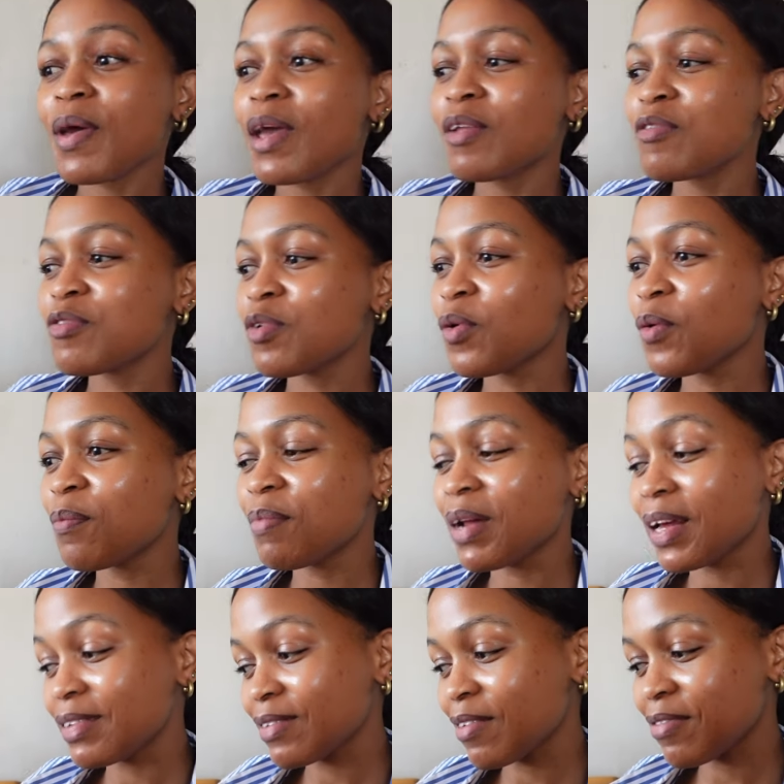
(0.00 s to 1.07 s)
painful, but
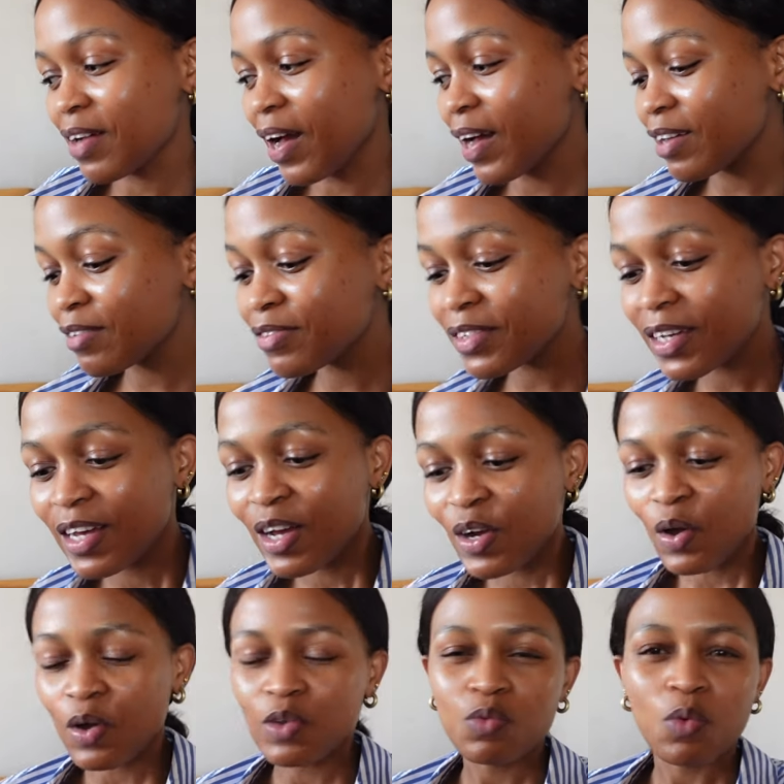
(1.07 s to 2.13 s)
I survived
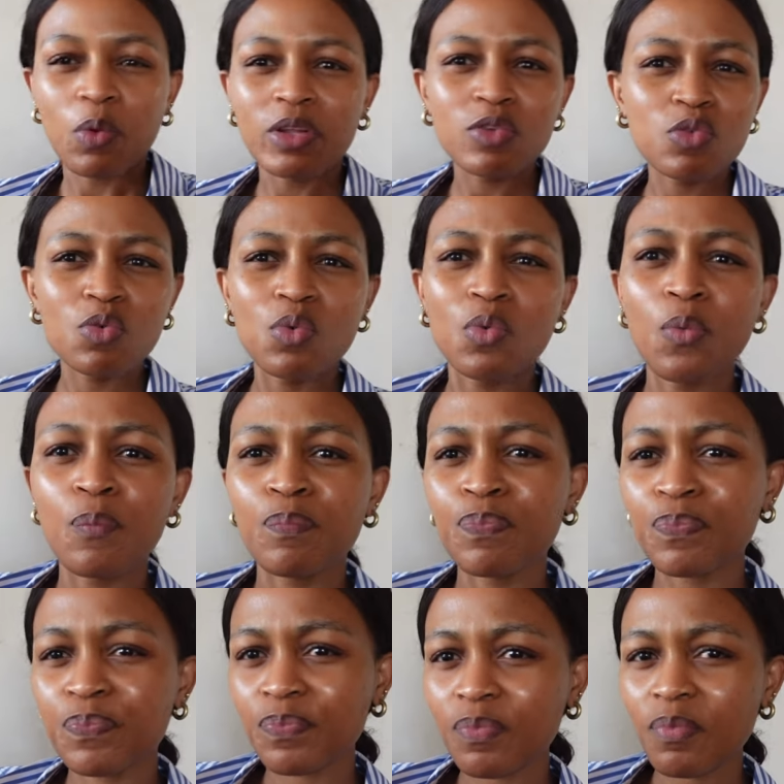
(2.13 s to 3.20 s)
because we went to
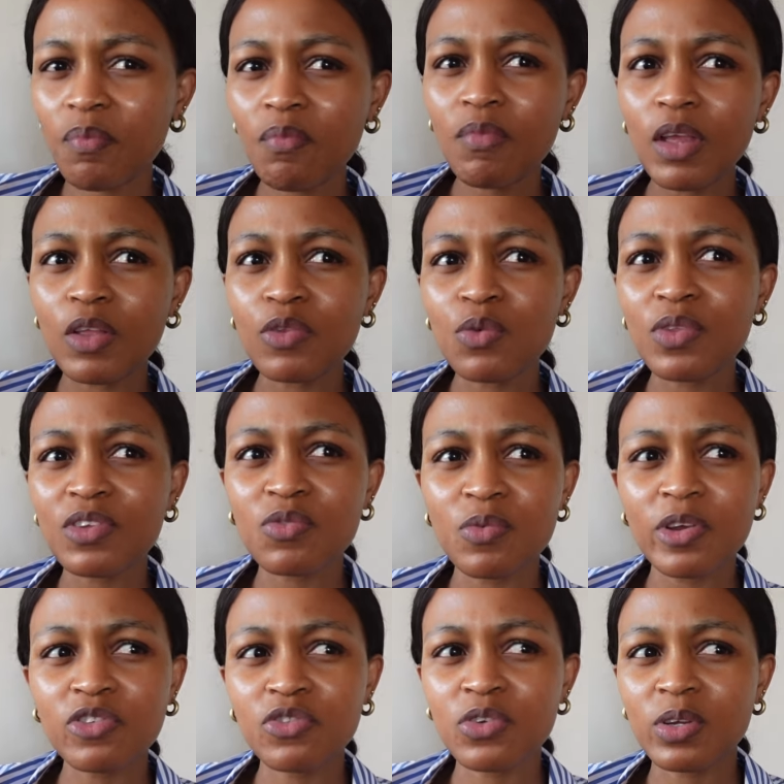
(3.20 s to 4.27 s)
this
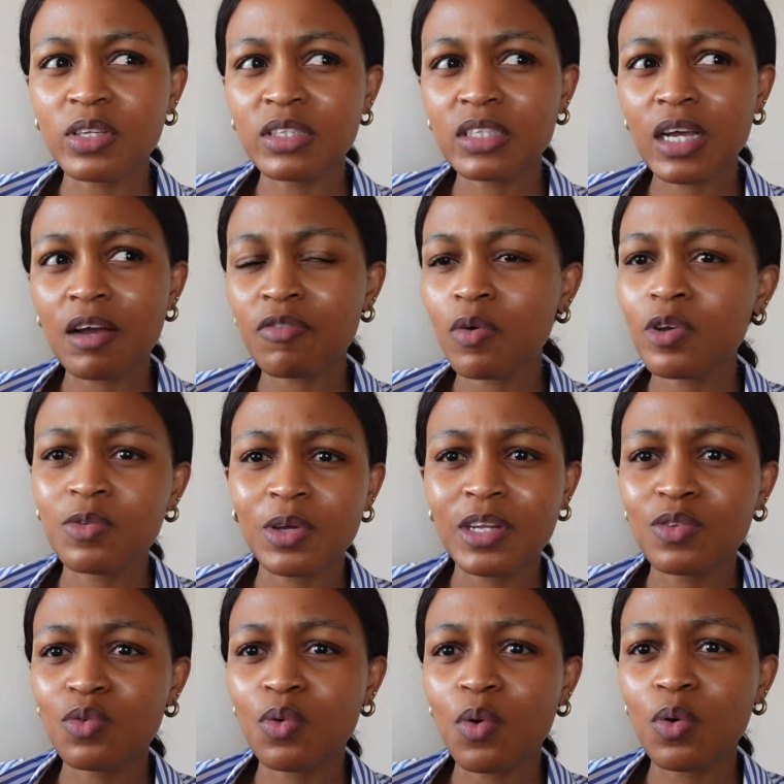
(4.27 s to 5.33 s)
restaurant. I've always
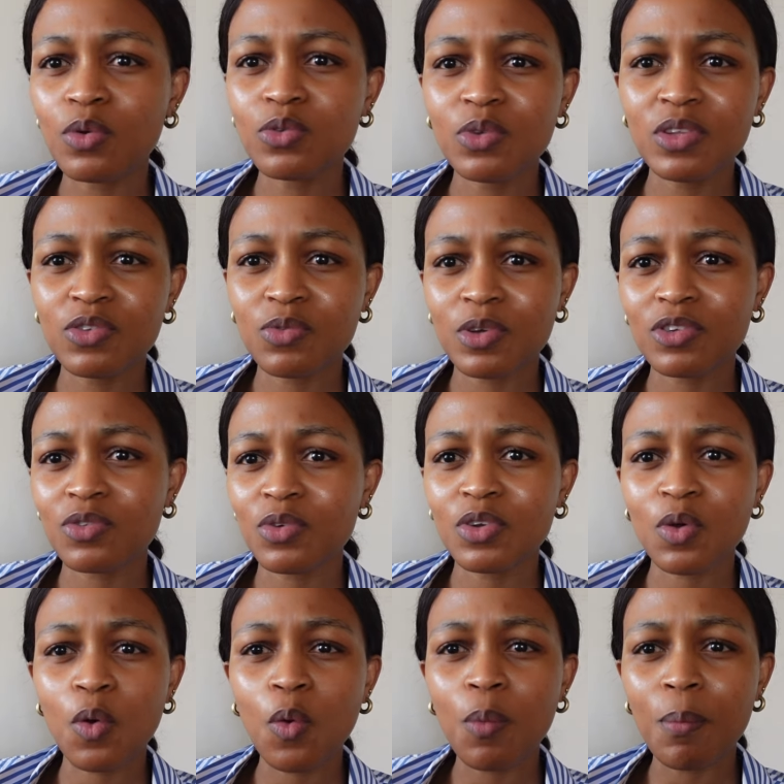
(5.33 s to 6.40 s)
wanted to go to this
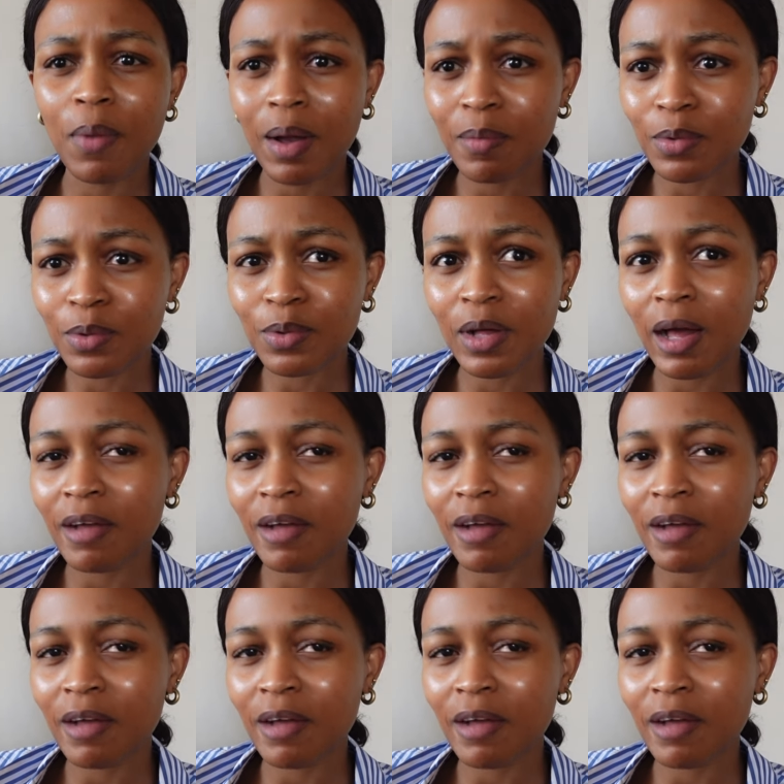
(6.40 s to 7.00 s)
restaurant called Marble,